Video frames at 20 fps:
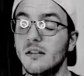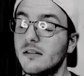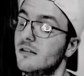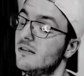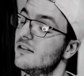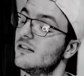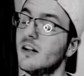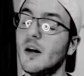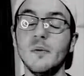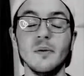
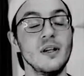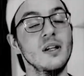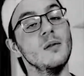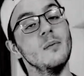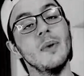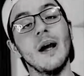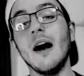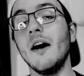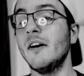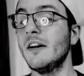there's something
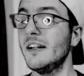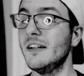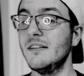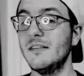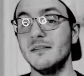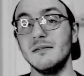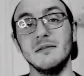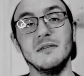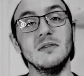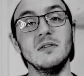about
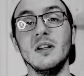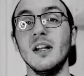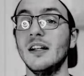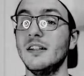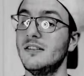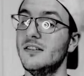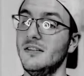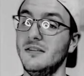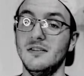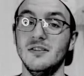it
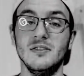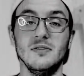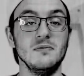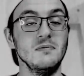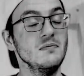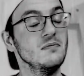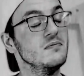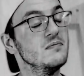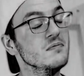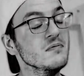that just
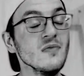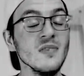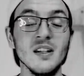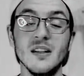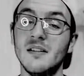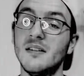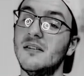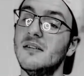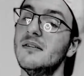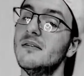
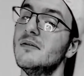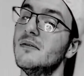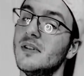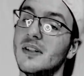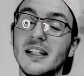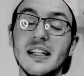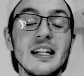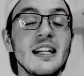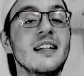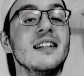
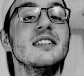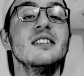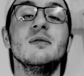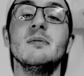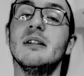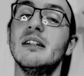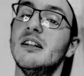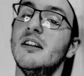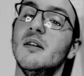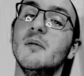really hits
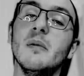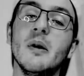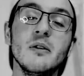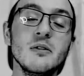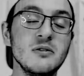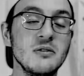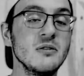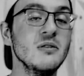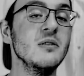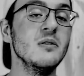me in an
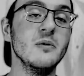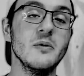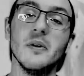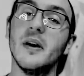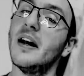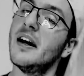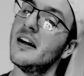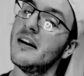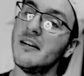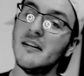emotional
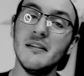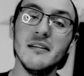way.